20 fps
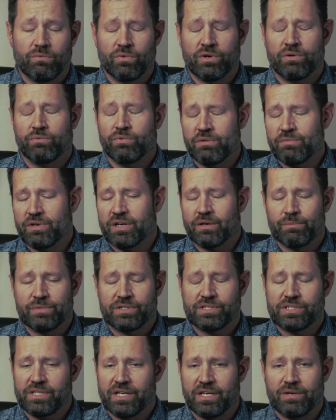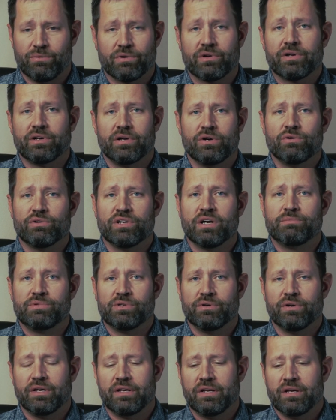When we make a mistake, we're going to own up
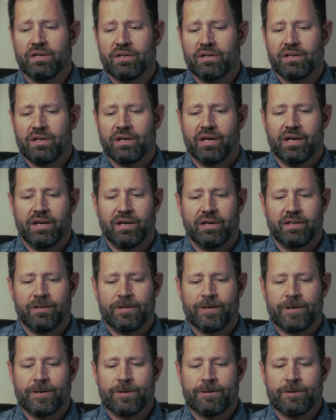to it, and